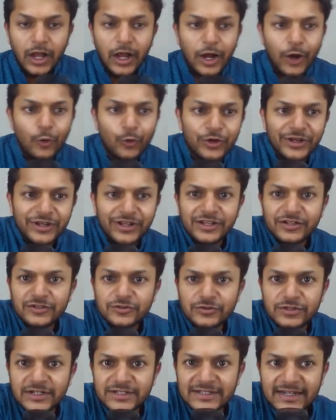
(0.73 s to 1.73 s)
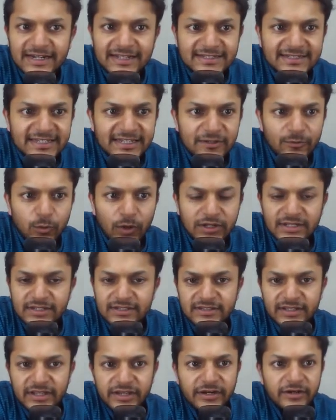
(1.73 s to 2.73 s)
Okay, dear students, let us see what
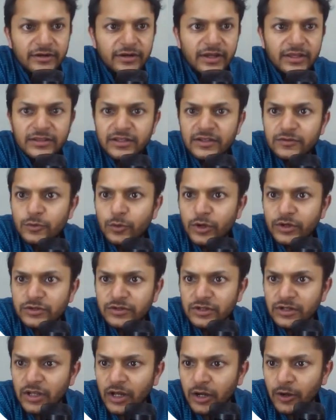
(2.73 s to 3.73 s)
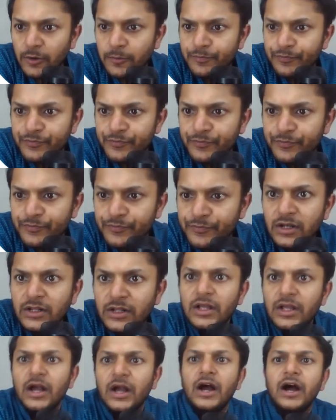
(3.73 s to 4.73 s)
is there in this question now.
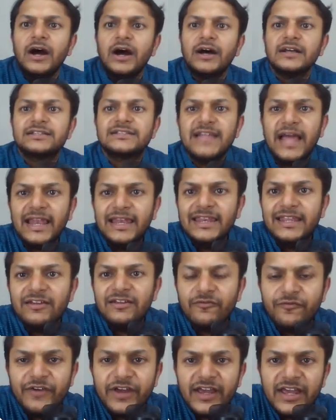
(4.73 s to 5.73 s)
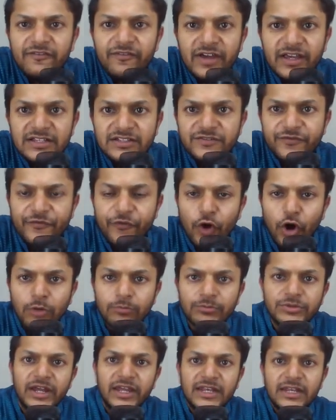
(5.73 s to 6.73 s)
A standing wave is
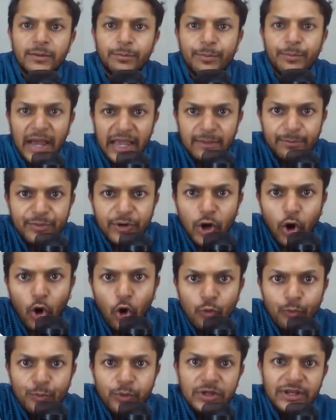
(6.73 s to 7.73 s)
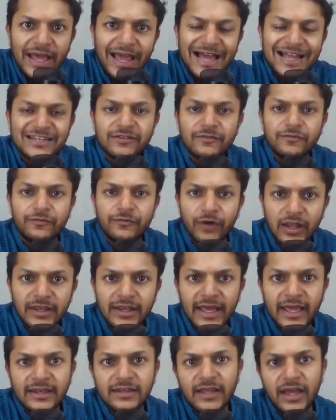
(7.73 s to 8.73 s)
formed in a pipe open at one
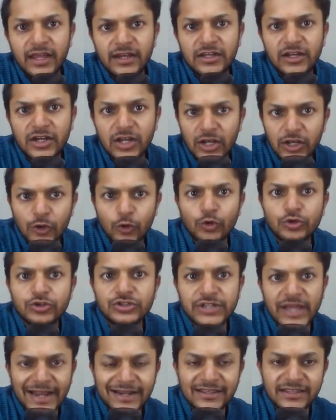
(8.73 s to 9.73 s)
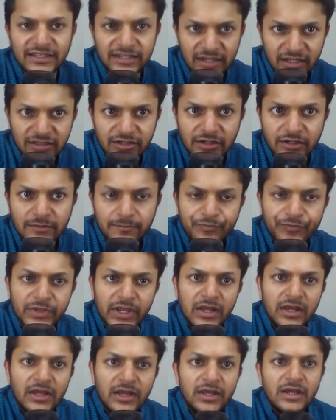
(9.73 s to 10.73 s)
end and closed at the other.
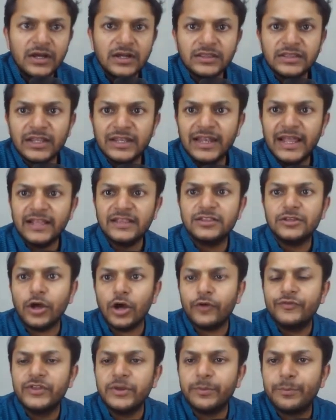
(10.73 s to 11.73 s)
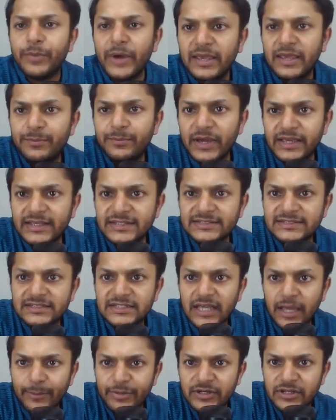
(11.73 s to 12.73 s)
The length of the pipe is
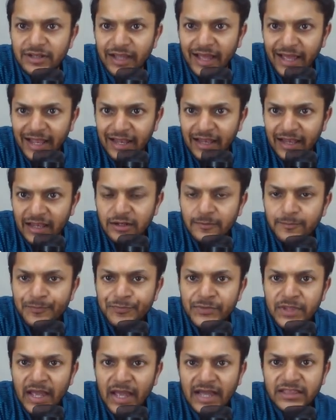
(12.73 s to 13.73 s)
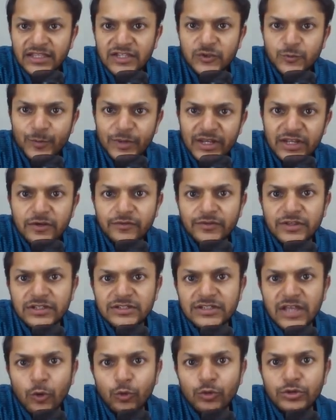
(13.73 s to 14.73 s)
capital L, and the speed of the
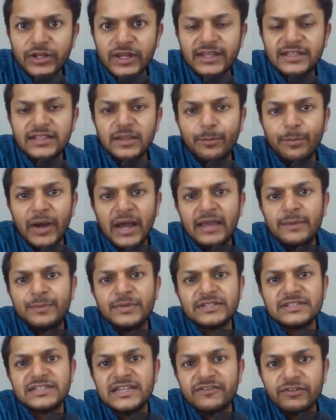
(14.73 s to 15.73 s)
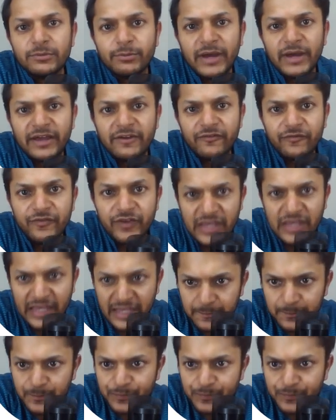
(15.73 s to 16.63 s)
sound in the pipe is given by V.